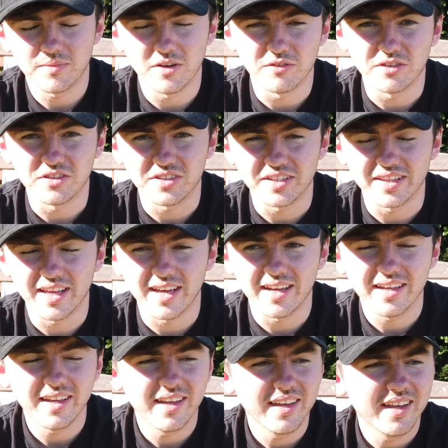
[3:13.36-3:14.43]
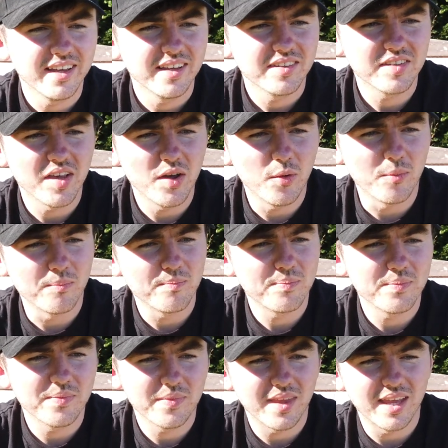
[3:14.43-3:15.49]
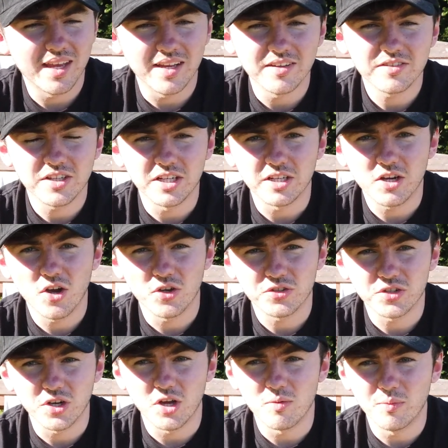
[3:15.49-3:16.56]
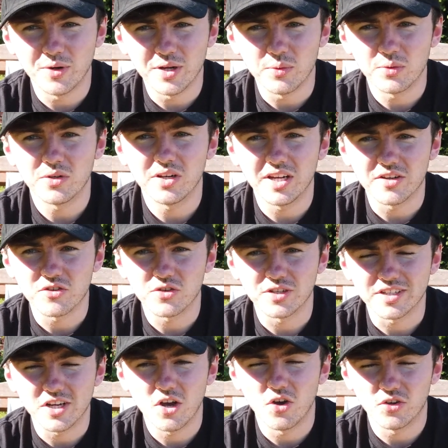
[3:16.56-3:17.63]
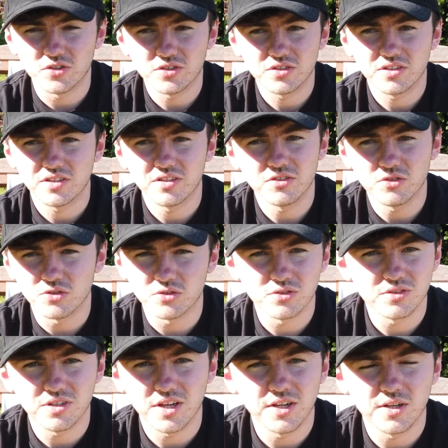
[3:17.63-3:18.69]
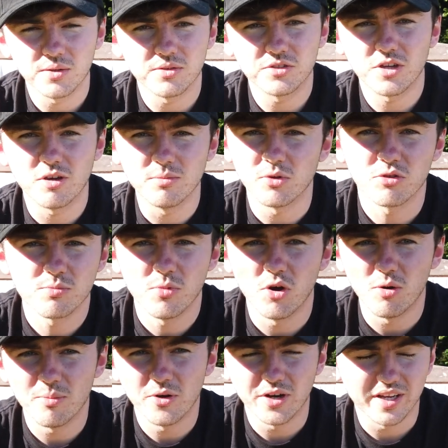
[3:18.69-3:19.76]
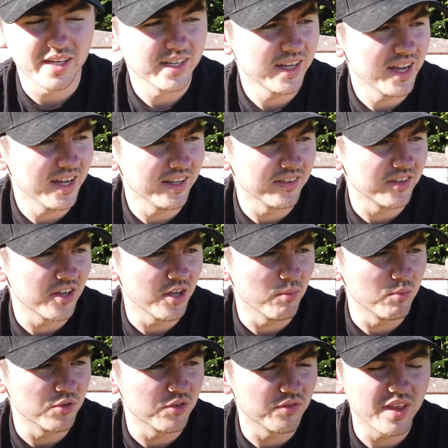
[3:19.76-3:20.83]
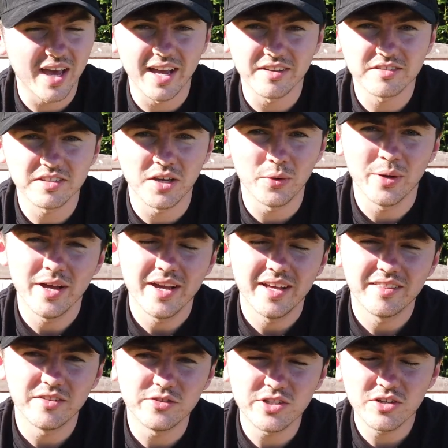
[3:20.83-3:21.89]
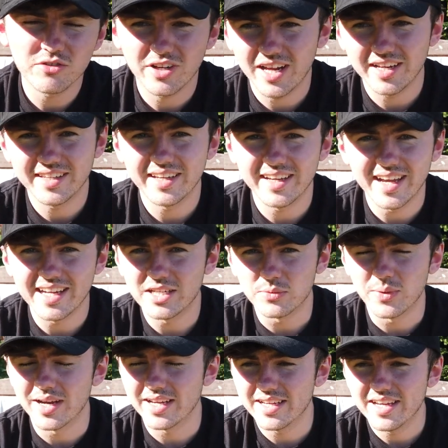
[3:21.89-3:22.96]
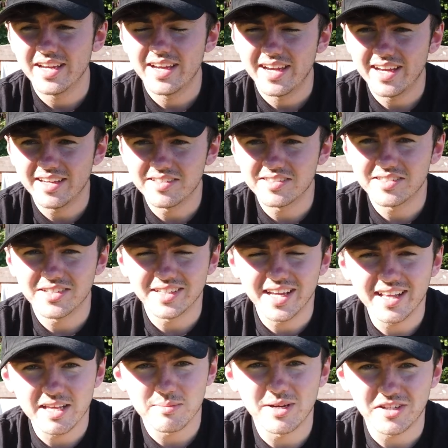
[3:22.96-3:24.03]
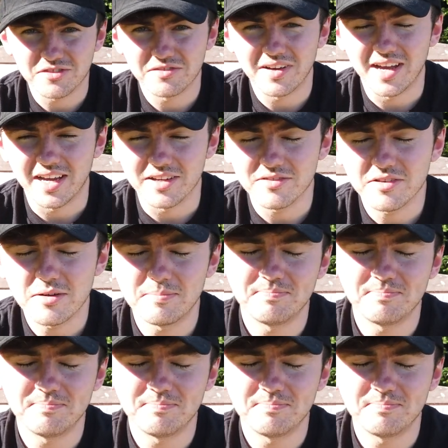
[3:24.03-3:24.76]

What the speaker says: obviously that. So it is going to cost a lot of money. It would literally cost just so much more money in terms of that. So the general idea anyway is to get the MX5,